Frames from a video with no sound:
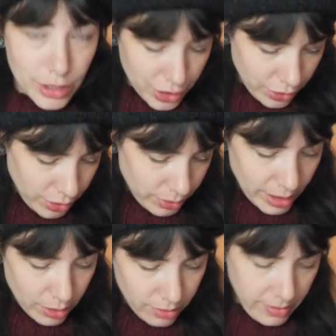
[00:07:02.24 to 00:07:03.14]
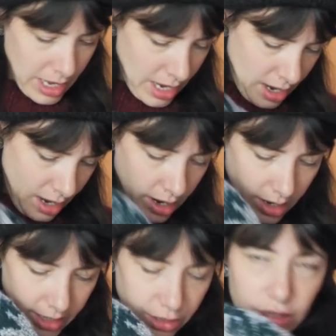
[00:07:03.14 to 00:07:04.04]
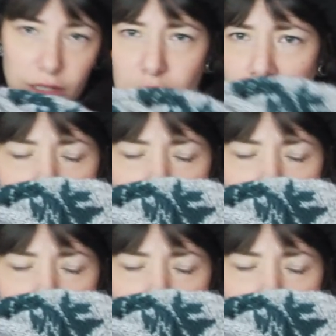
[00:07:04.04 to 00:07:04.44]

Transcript: I show you it on. I just